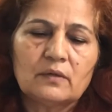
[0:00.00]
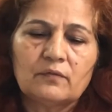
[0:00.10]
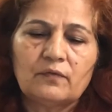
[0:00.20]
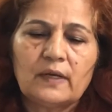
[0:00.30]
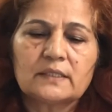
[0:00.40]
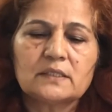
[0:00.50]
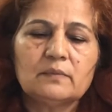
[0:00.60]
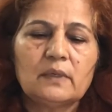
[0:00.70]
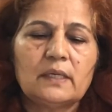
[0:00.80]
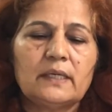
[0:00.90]

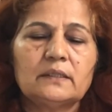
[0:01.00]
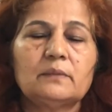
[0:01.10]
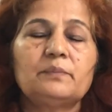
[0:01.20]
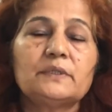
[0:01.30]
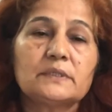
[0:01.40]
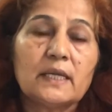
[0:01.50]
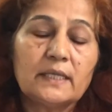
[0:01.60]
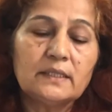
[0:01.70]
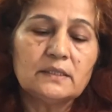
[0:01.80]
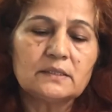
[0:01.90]
flexible and the
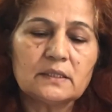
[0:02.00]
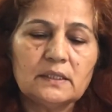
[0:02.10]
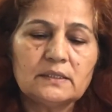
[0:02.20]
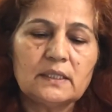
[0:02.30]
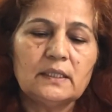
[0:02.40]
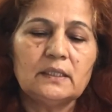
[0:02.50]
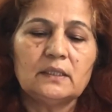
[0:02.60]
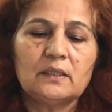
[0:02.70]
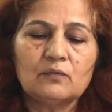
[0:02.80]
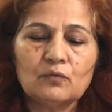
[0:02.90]
precise, easily
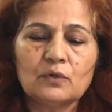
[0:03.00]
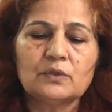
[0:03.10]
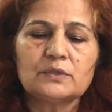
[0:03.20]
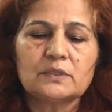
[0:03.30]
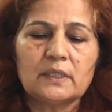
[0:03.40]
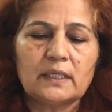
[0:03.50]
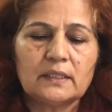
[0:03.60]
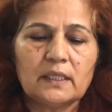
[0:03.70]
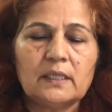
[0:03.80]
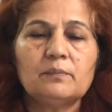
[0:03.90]
reversed and
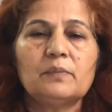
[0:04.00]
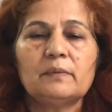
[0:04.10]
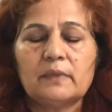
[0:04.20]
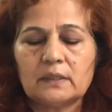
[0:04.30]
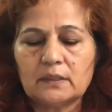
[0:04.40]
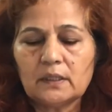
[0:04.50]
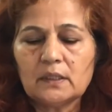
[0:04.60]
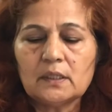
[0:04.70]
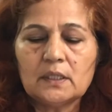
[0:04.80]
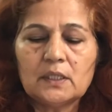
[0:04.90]
the
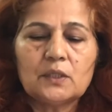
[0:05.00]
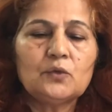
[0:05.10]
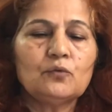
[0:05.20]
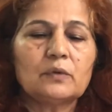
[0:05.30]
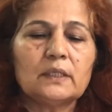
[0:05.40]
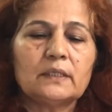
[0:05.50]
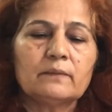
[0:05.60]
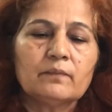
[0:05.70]
implemented quickly.